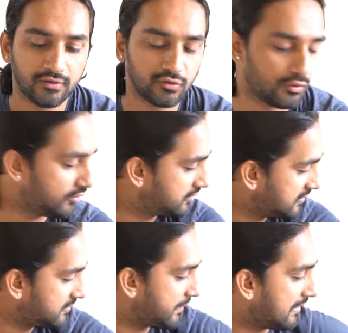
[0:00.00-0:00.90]
So
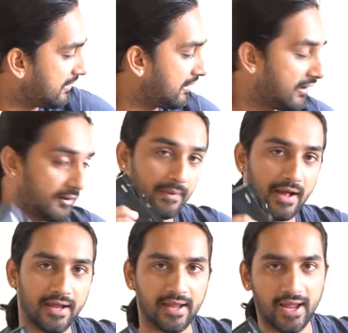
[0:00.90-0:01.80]
this battery grip,
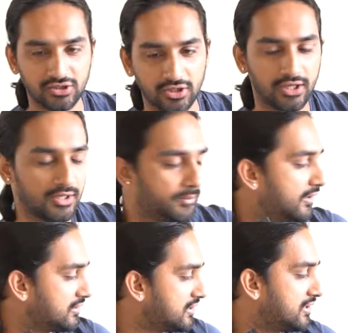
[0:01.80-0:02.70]
I actually
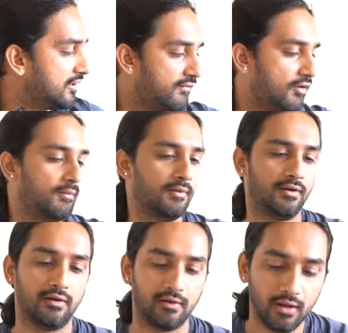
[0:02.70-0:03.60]
purchased it from
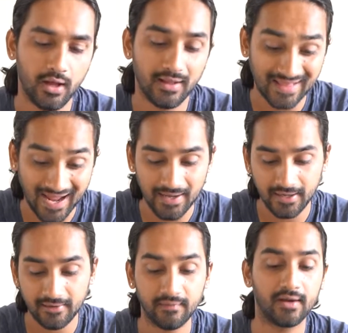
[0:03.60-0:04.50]

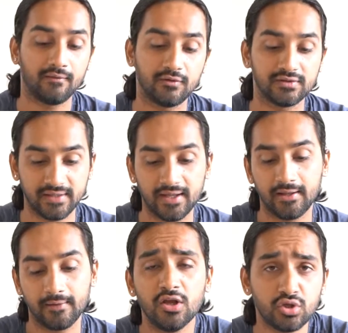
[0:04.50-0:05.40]
Thailand when I was there.